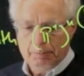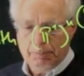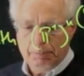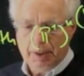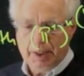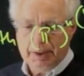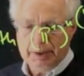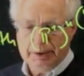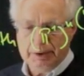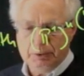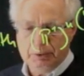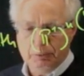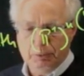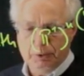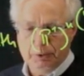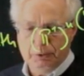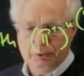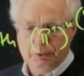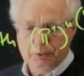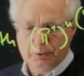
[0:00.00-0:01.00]
pi
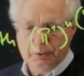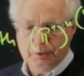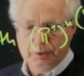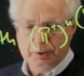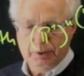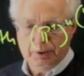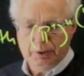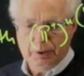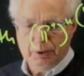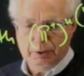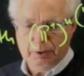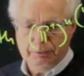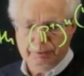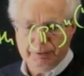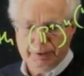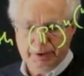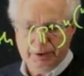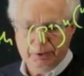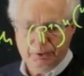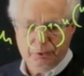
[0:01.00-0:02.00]
inverse of
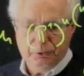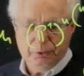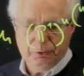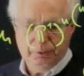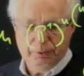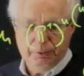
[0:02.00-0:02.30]
x